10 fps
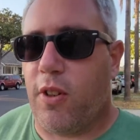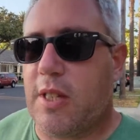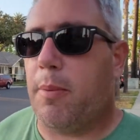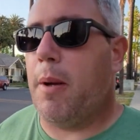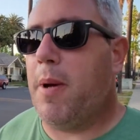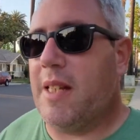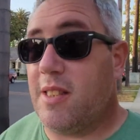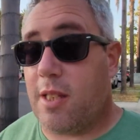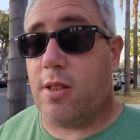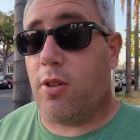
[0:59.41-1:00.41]
For example, I
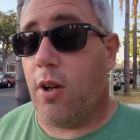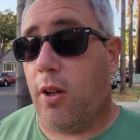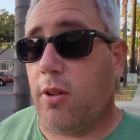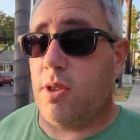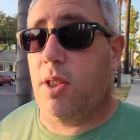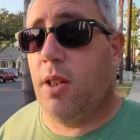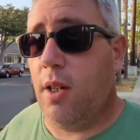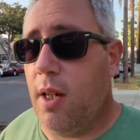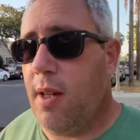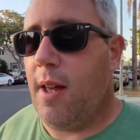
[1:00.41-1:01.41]
paid six hundred dollars.
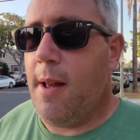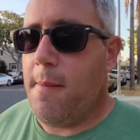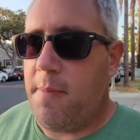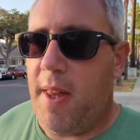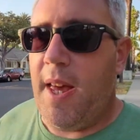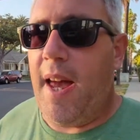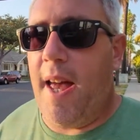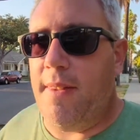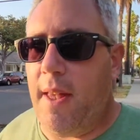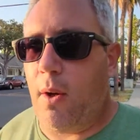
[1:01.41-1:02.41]

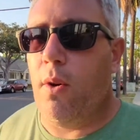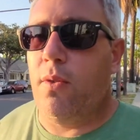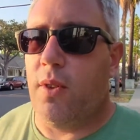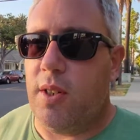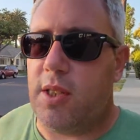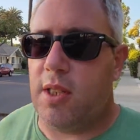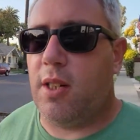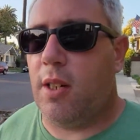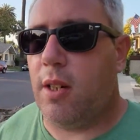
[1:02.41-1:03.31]
And the equivalent